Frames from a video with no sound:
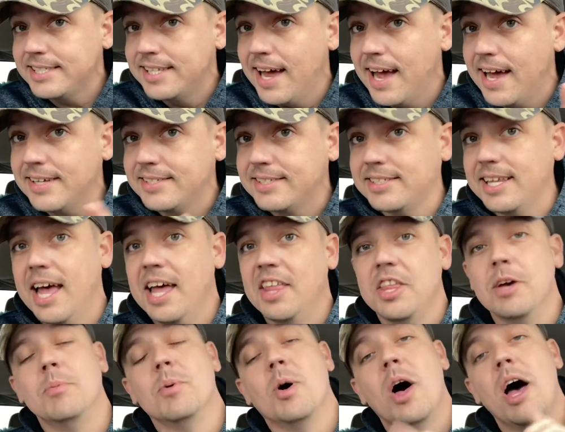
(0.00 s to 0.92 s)
test and
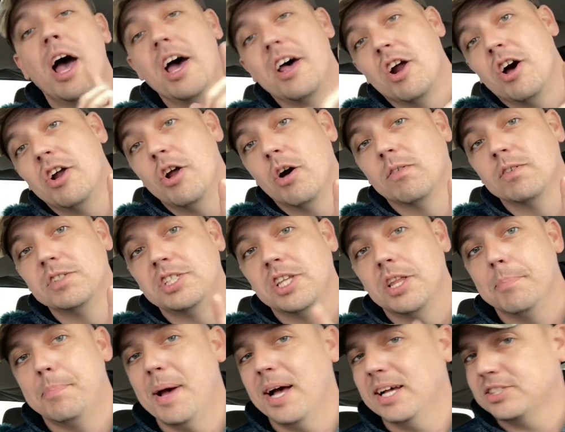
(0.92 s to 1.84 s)
then we'll head on over to
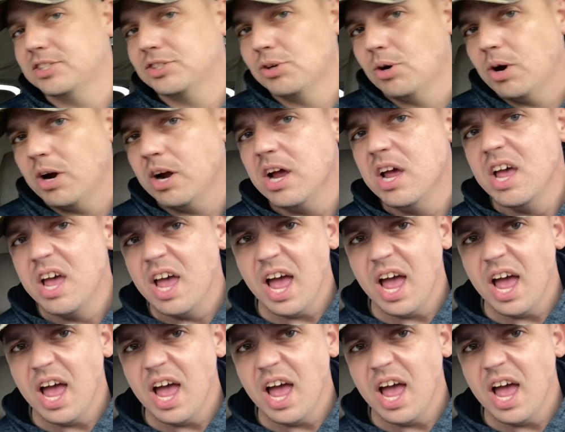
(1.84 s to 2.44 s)
the pet store